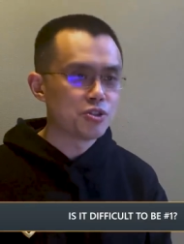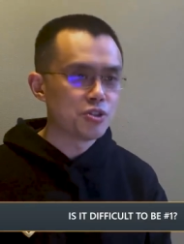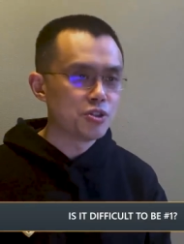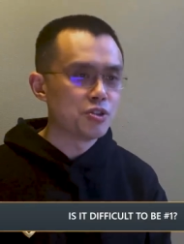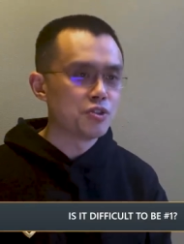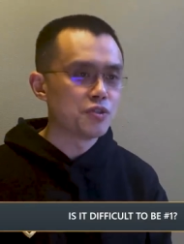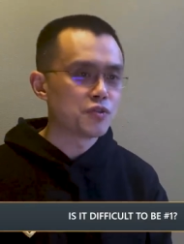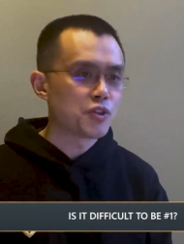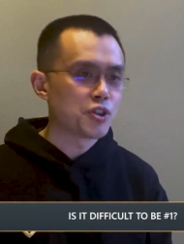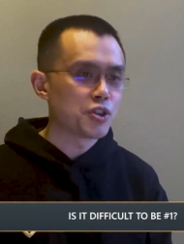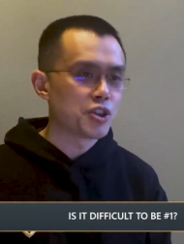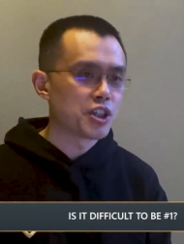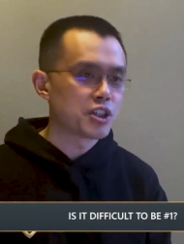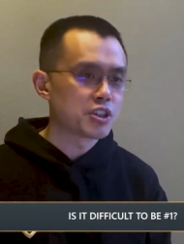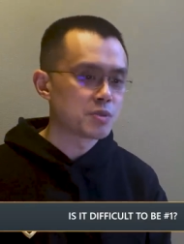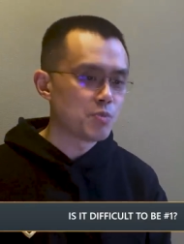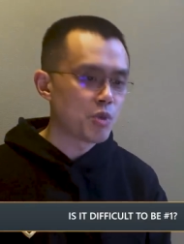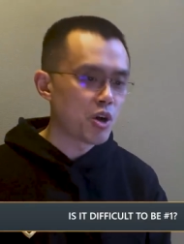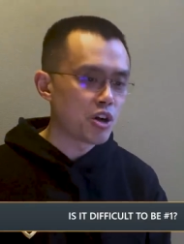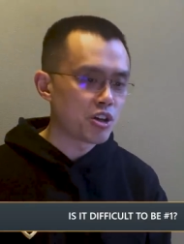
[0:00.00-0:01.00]
do for
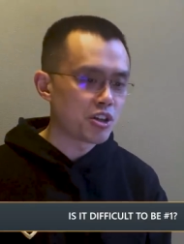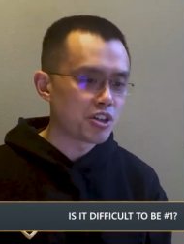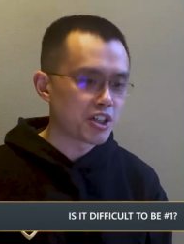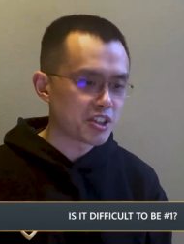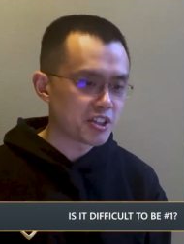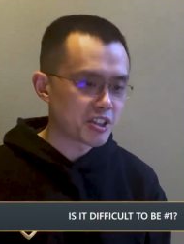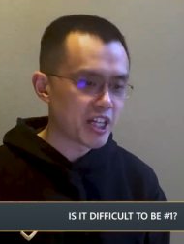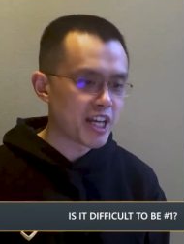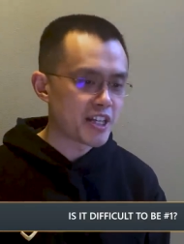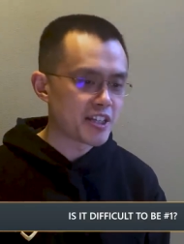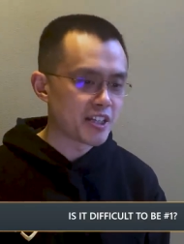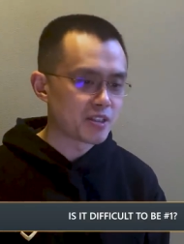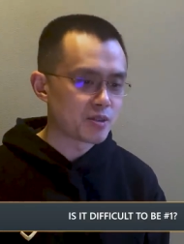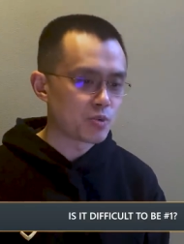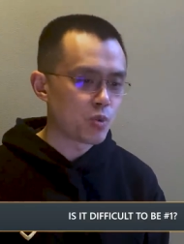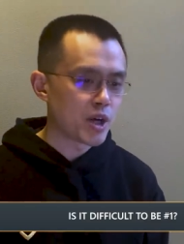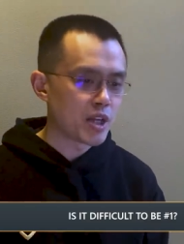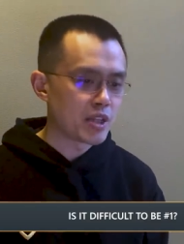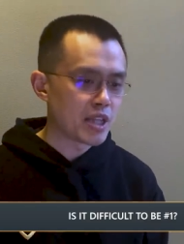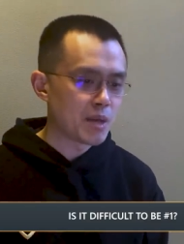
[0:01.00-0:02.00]
smaller
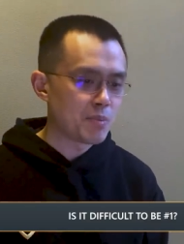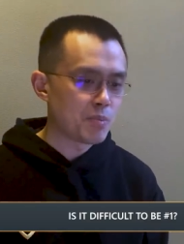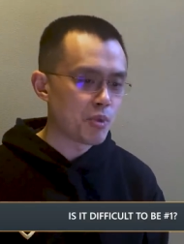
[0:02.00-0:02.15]
exchanges where they